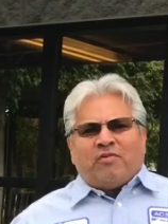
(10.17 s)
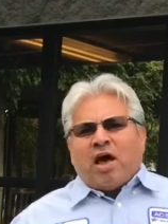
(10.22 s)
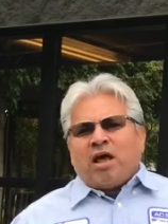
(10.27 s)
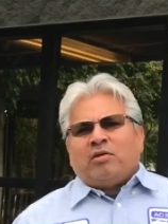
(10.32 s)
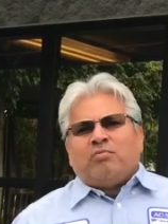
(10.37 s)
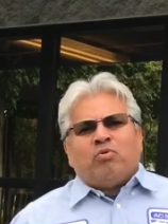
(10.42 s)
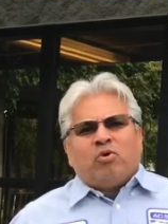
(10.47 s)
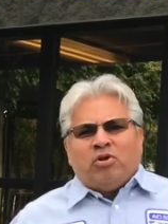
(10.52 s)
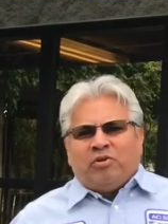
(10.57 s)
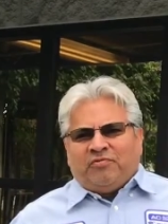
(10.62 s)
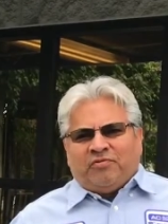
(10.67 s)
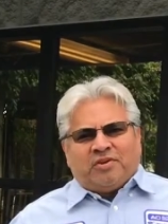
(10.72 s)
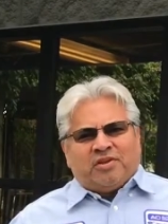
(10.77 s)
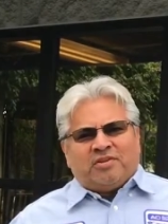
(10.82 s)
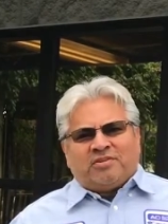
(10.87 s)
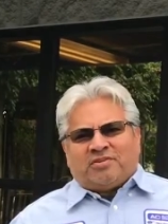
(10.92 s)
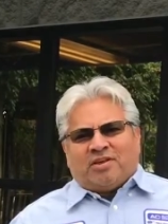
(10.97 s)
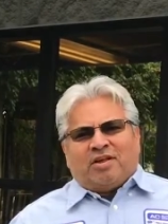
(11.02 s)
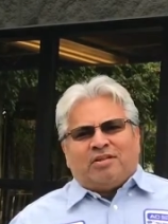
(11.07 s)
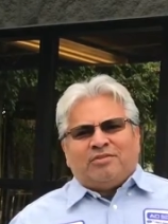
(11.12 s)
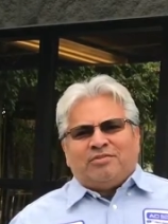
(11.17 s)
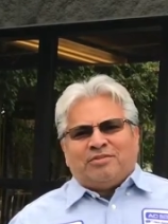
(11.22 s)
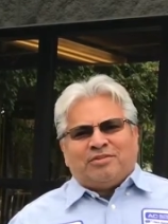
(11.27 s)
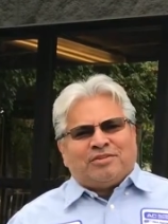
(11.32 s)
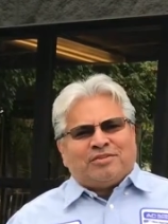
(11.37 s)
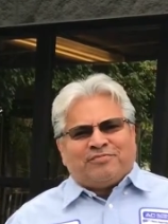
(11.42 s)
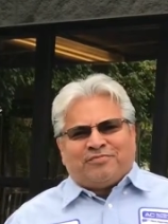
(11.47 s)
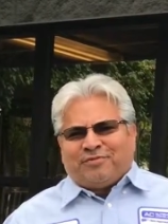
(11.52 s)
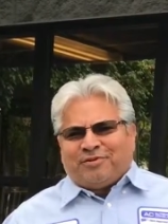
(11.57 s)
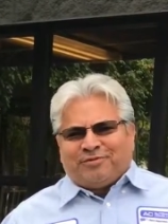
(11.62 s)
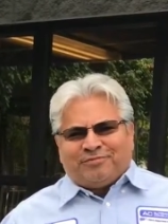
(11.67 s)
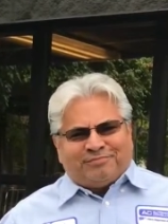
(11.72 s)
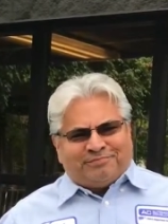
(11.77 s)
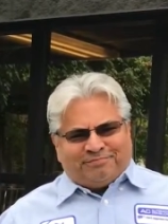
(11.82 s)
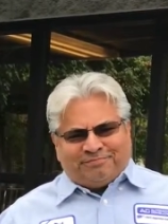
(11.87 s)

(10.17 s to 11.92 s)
of Automotive Consultants for